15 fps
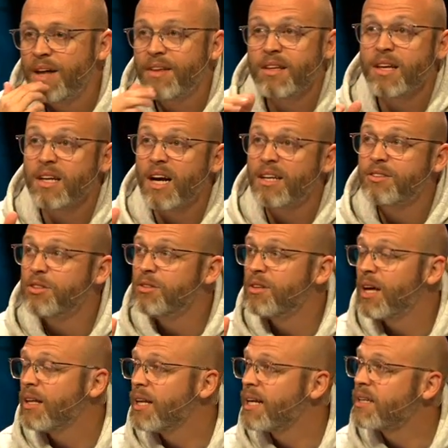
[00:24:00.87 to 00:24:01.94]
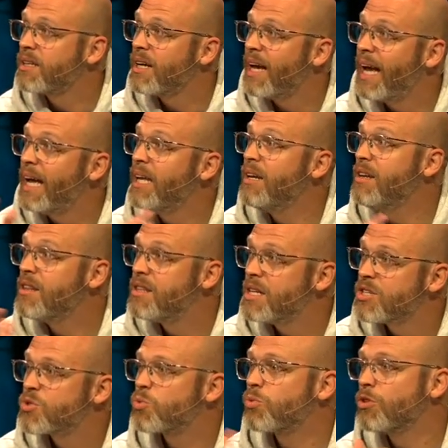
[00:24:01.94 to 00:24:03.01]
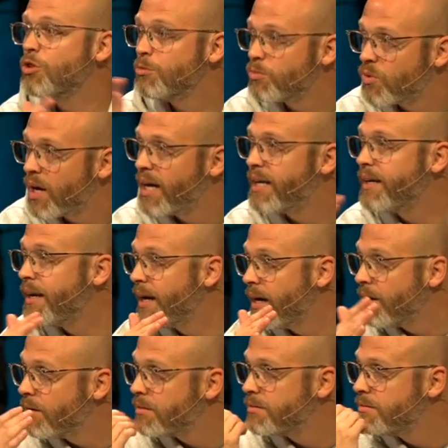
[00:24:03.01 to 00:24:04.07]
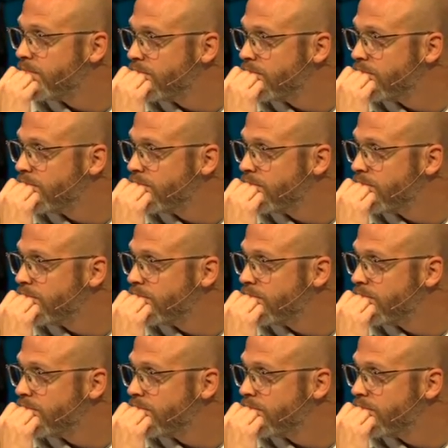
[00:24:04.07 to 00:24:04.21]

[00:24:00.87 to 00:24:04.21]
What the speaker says: I think that God knew that, like, in this room right now,